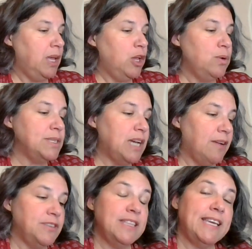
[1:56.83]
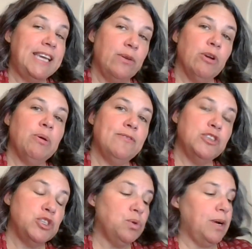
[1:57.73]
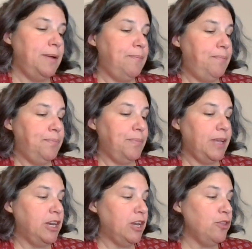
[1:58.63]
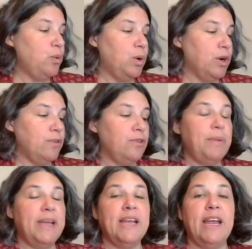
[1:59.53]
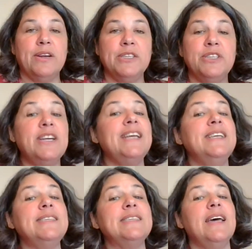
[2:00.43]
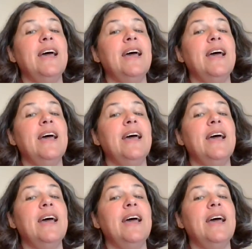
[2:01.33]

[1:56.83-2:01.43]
who is often the hero of the story. Another word for main character is